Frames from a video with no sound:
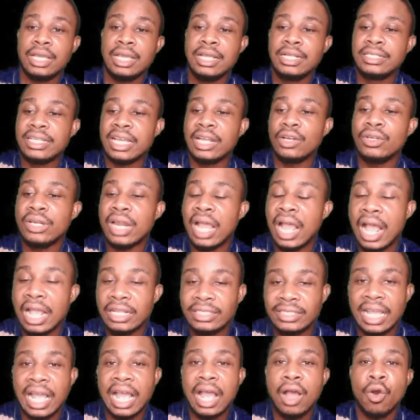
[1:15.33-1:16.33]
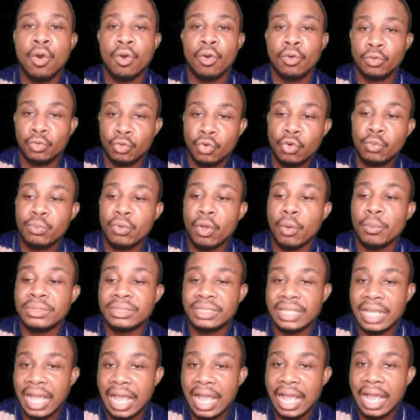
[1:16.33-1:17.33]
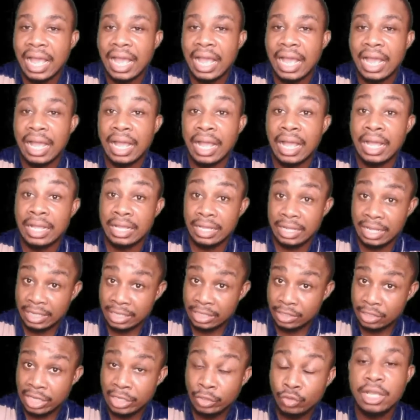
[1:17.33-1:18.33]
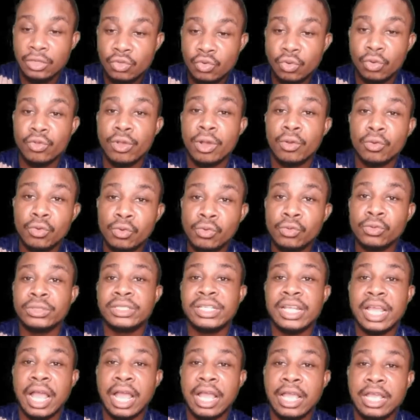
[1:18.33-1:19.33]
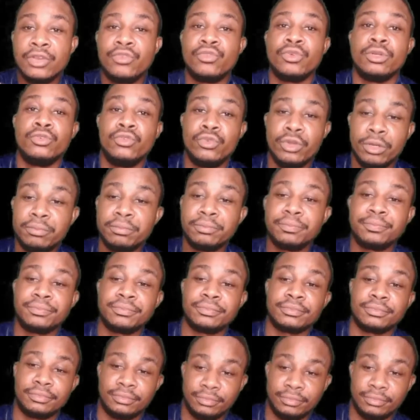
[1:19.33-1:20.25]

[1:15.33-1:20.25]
In Tianona, sir, group, you almost say, ah, it's a two young home, dear, it will do him.